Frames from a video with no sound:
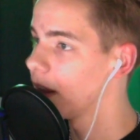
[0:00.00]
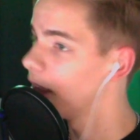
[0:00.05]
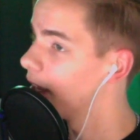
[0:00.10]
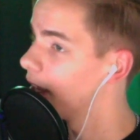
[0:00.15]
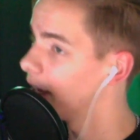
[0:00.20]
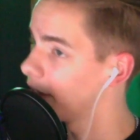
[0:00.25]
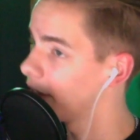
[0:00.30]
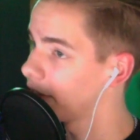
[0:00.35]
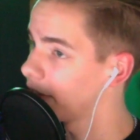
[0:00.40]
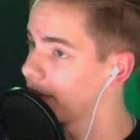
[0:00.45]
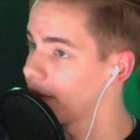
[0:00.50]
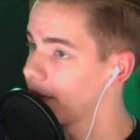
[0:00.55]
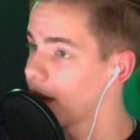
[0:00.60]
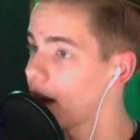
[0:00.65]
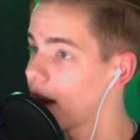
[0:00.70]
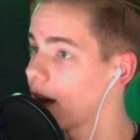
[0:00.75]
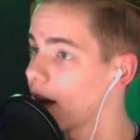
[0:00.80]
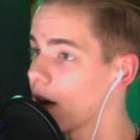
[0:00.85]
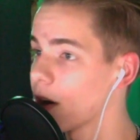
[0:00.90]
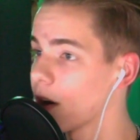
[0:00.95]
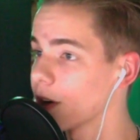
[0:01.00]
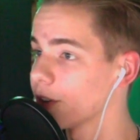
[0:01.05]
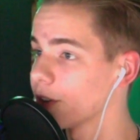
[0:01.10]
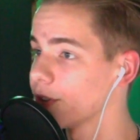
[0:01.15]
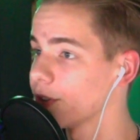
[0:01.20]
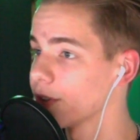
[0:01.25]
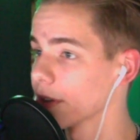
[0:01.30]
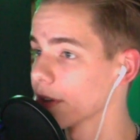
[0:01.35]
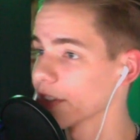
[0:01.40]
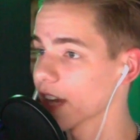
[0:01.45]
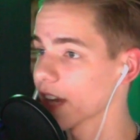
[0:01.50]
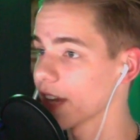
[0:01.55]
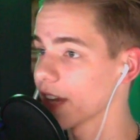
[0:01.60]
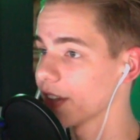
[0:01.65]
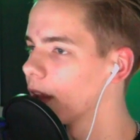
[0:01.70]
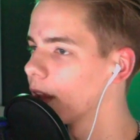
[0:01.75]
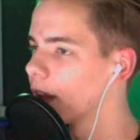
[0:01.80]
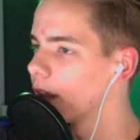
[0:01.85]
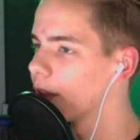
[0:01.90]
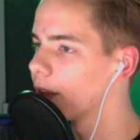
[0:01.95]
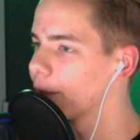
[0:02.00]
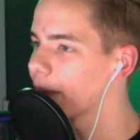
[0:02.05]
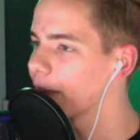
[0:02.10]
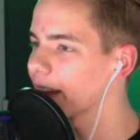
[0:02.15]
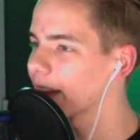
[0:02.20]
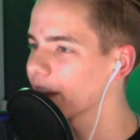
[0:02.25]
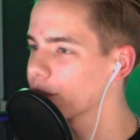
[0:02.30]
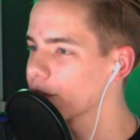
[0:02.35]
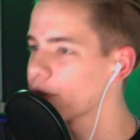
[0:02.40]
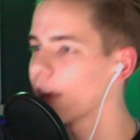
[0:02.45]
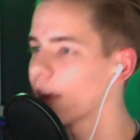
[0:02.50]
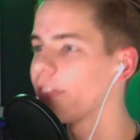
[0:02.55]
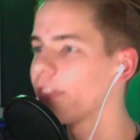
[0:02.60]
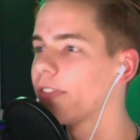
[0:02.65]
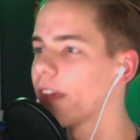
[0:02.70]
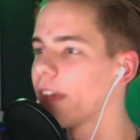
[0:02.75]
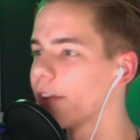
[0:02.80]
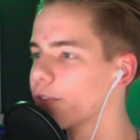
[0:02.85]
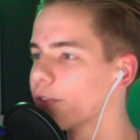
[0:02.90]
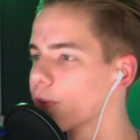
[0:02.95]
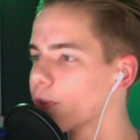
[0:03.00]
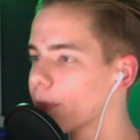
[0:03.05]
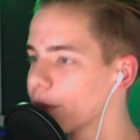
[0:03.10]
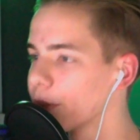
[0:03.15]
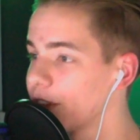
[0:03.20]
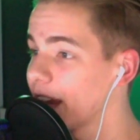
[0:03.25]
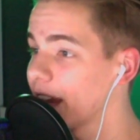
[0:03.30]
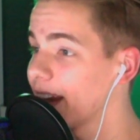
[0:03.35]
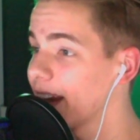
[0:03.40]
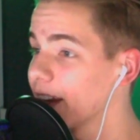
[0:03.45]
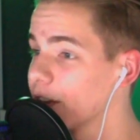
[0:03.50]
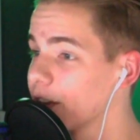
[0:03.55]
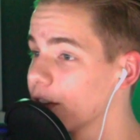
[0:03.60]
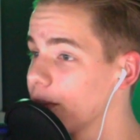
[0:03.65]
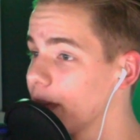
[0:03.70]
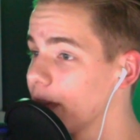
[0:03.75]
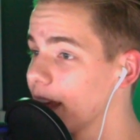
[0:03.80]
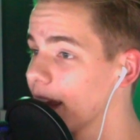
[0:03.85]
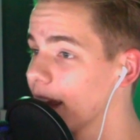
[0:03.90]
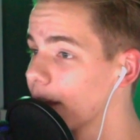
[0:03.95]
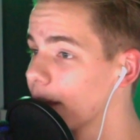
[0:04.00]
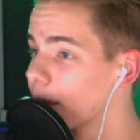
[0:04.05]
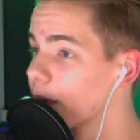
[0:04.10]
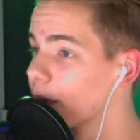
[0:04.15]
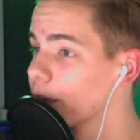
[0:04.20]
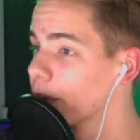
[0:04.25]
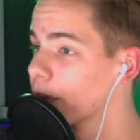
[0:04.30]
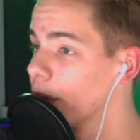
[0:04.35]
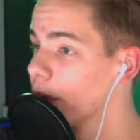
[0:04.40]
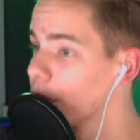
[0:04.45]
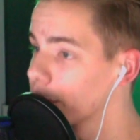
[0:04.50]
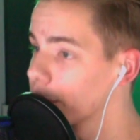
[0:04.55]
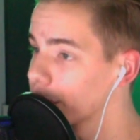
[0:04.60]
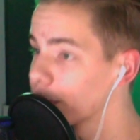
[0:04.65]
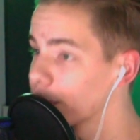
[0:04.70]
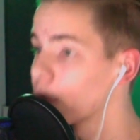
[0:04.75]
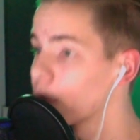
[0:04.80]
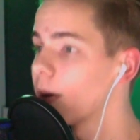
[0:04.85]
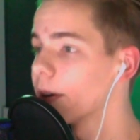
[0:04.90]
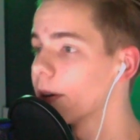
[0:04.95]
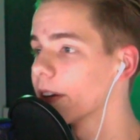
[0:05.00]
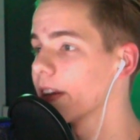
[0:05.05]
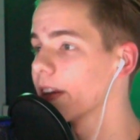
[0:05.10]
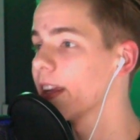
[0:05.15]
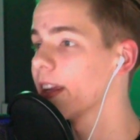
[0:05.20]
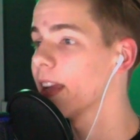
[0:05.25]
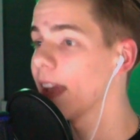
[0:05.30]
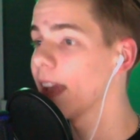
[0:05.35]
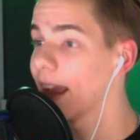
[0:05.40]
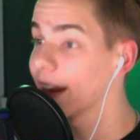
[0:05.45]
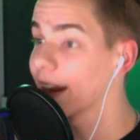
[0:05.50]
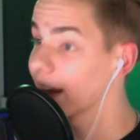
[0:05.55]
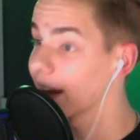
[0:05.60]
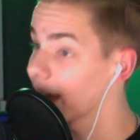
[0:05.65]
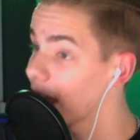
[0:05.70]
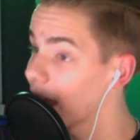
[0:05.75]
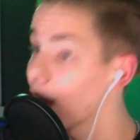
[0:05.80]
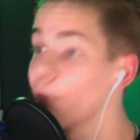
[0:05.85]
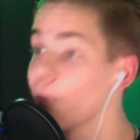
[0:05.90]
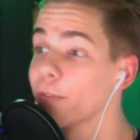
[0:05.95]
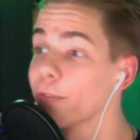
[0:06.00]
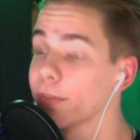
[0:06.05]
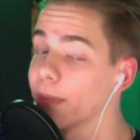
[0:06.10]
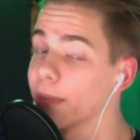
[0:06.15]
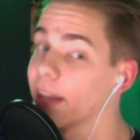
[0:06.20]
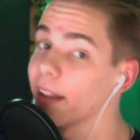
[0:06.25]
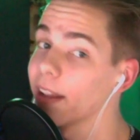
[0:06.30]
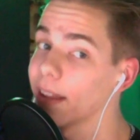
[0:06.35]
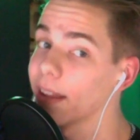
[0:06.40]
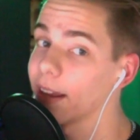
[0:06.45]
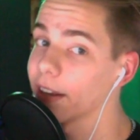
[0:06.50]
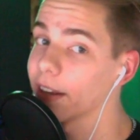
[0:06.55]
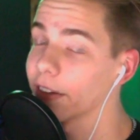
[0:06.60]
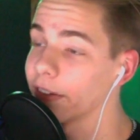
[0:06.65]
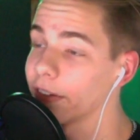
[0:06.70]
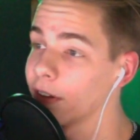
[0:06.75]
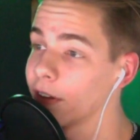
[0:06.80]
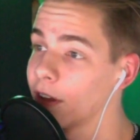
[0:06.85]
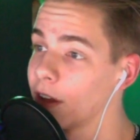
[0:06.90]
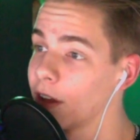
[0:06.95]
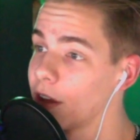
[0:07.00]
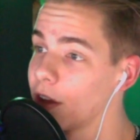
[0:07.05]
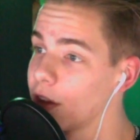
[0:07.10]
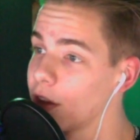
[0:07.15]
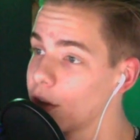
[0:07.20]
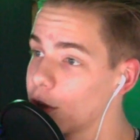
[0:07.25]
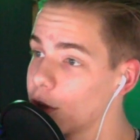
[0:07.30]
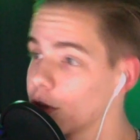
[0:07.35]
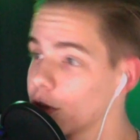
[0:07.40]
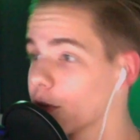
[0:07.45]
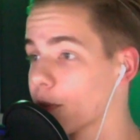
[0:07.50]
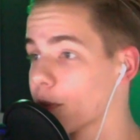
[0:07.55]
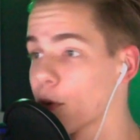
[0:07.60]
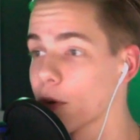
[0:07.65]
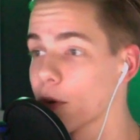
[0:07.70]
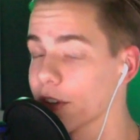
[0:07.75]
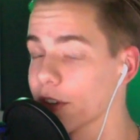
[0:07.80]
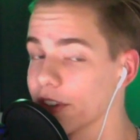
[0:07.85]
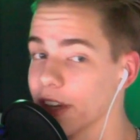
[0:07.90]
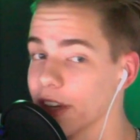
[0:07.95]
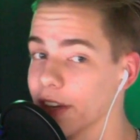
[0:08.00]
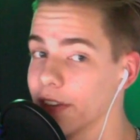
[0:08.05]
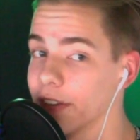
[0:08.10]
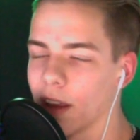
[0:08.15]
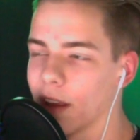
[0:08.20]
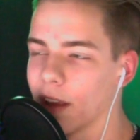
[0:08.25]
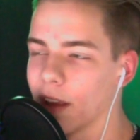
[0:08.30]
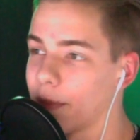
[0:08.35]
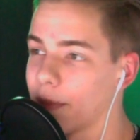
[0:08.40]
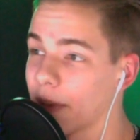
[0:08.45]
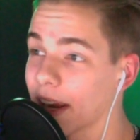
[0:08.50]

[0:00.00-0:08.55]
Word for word: It's not hard to search Etsy. The fact that Dread Central, pretending to be heroes, store ID and got half as many likes, supports this. But I